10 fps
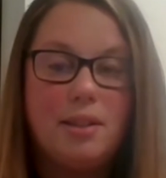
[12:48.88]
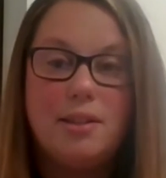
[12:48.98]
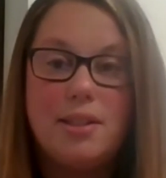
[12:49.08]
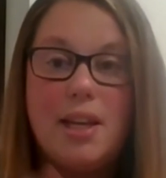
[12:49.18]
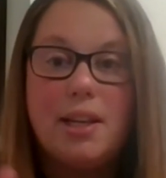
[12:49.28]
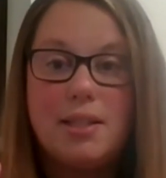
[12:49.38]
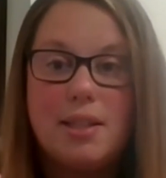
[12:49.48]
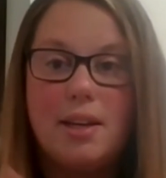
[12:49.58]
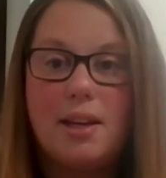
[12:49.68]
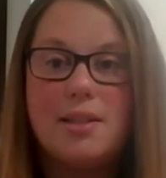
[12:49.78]
take it to the
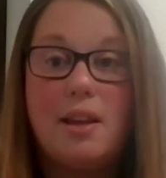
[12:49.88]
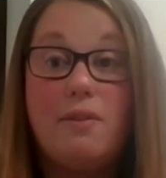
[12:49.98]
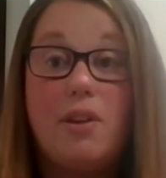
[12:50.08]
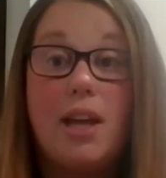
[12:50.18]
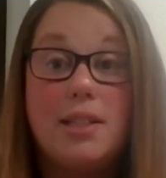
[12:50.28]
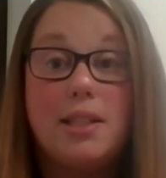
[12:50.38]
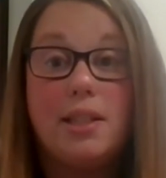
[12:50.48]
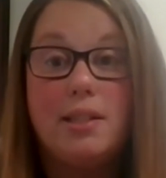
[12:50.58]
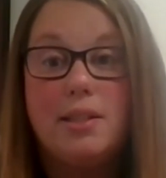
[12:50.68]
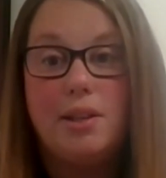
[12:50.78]
next level and to
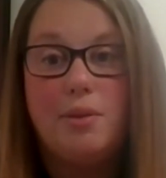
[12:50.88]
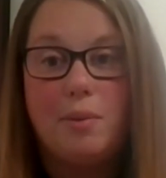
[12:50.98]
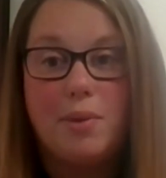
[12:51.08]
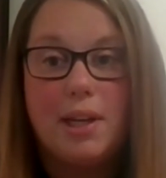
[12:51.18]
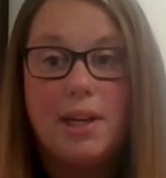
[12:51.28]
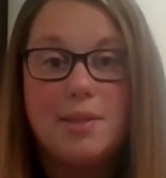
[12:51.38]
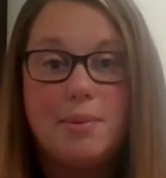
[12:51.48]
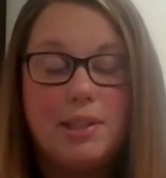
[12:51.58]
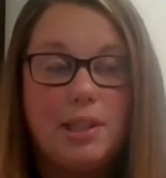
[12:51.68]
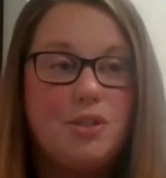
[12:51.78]
continue on with that
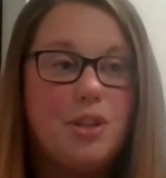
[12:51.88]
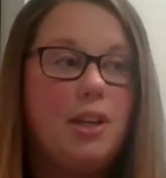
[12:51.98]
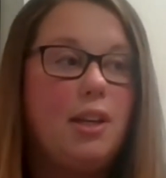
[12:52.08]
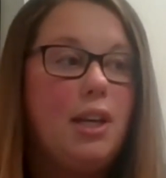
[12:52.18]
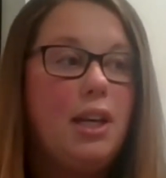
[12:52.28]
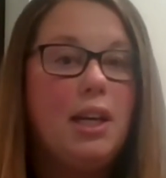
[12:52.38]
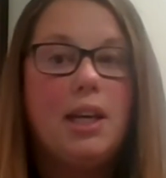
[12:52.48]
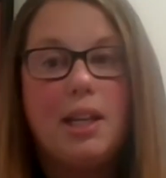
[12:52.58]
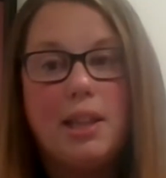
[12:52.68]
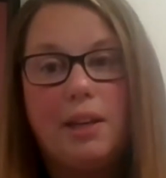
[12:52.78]
expectation.
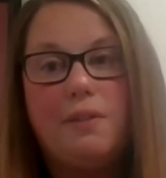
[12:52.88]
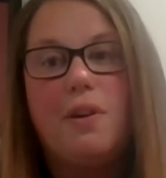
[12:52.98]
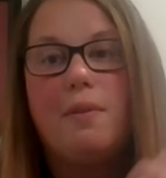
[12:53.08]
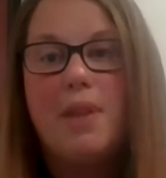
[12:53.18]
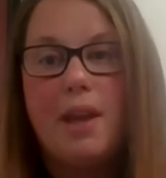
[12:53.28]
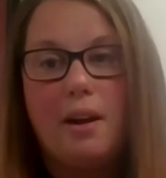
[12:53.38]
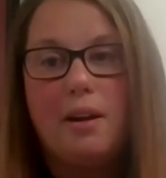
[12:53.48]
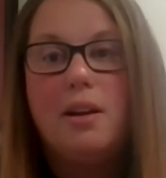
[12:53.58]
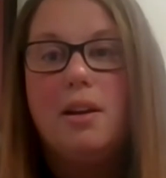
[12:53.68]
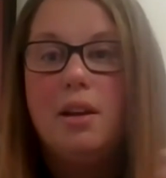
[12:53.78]
And I think from there,
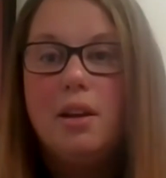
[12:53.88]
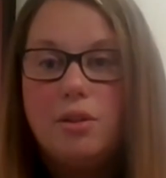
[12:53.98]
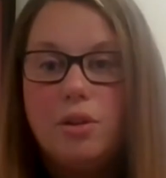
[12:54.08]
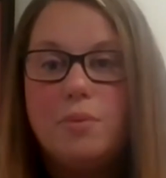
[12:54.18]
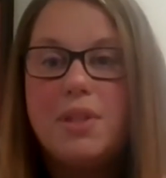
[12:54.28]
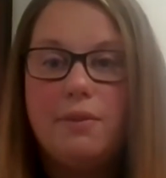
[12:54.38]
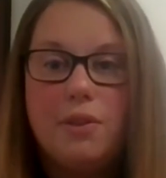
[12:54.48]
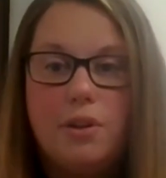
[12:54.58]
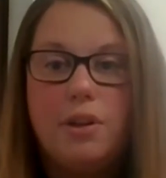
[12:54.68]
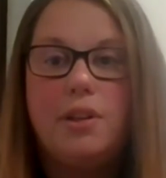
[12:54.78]
groups have
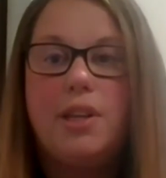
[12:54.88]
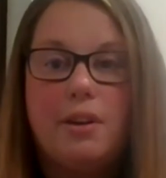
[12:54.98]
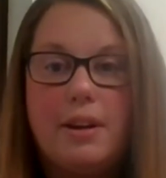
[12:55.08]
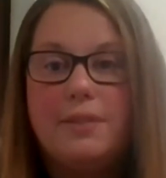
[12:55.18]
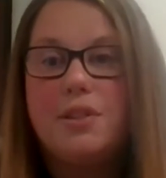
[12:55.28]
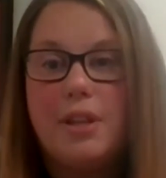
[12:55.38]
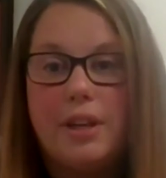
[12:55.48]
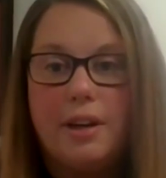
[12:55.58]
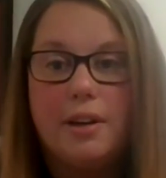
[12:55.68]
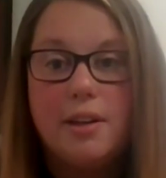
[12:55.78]
learned year after
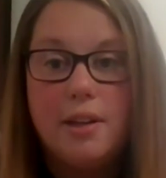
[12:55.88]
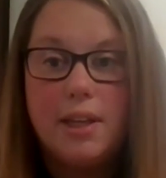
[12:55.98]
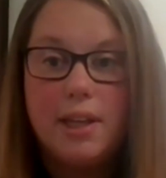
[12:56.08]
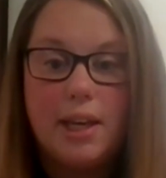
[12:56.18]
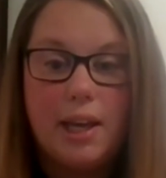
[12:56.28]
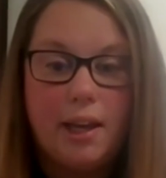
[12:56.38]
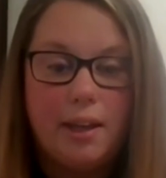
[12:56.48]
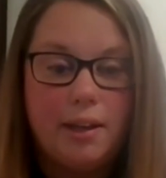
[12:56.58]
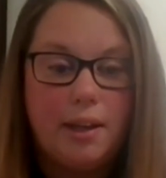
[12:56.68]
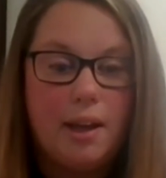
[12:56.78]
year,
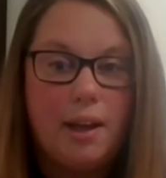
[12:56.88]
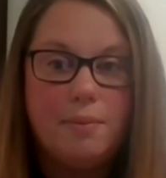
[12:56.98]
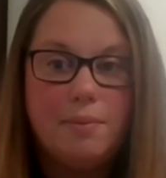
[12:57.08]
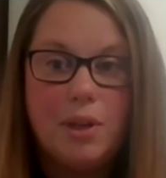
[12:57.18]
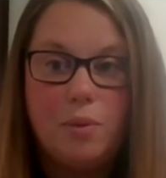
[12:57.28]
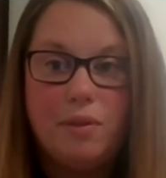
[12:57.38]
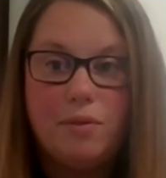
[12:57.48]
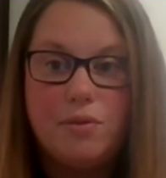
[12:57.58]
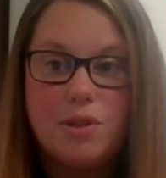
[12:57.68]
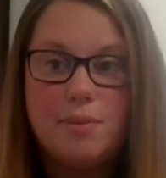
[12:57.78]
and we've
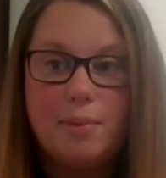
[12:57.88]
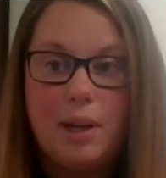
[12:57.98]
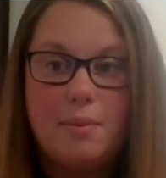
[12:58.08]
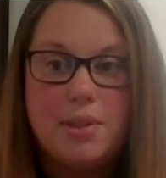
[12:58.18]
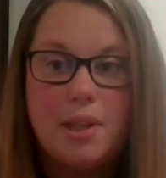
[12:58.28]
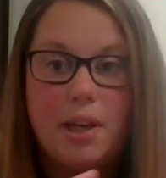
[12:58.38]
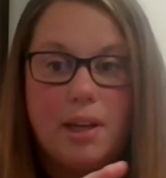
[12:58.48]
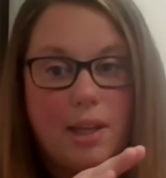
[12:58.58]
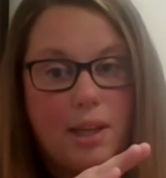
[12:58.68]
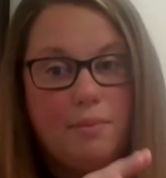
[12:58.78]
just been able to kind
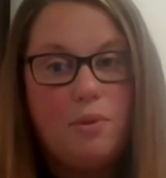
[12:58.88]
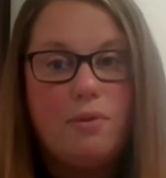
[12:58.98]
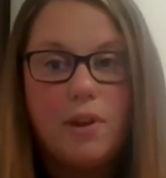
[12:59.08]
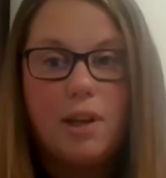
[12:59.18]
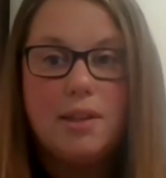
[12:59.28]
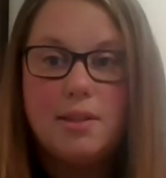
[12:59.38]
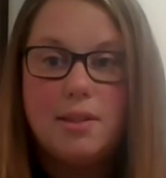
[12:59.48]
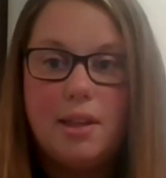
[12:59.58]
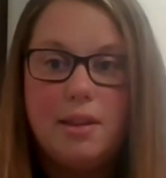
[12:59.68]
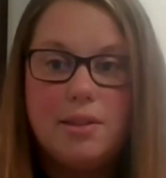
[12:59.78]
of keep moving in
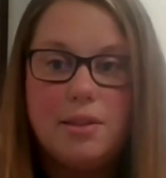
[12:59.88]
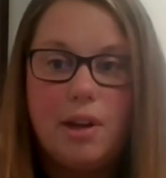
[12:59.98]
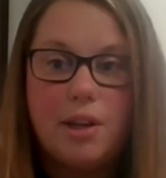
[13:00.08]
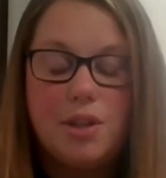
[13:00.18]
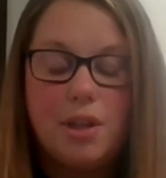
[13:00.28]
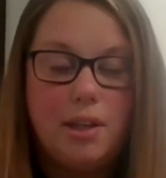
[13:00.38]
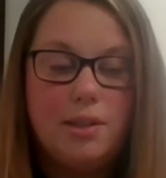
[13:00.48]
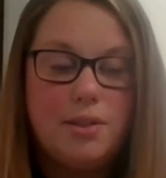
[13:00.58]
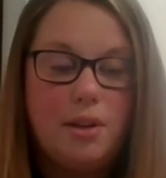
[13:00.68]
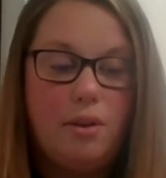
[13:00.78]
this direction. And
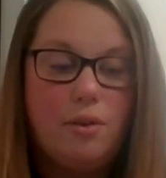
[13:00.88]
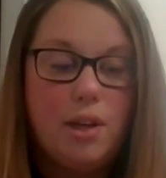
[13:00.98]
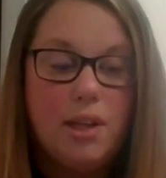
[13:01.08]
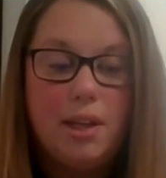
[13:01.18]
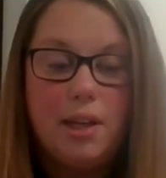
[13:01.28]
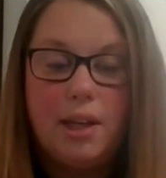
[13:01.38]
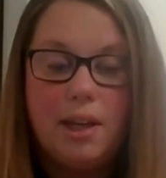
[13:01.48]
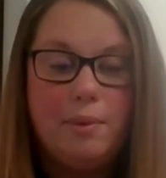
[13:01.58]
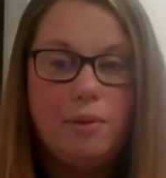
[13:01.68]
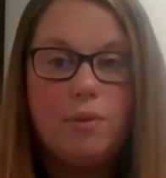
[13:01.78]
so
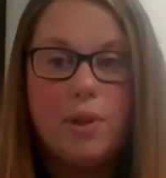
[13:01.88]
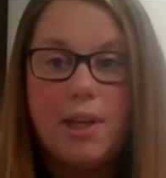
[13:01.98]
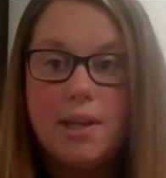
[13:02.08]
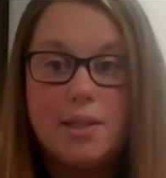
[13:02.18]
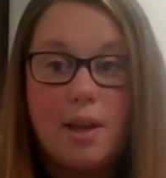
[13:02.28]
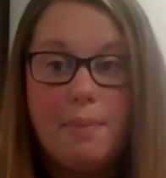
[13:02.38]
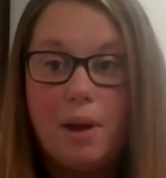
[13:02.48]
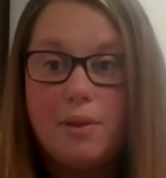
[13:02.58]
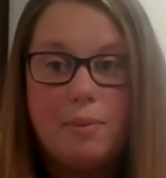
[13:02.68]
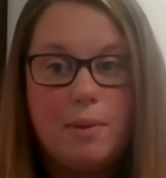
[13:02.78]
it really is
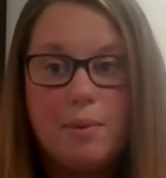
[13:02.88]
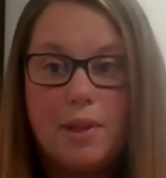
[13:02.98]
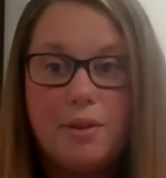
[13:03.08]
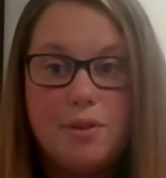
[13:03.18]
about the people that you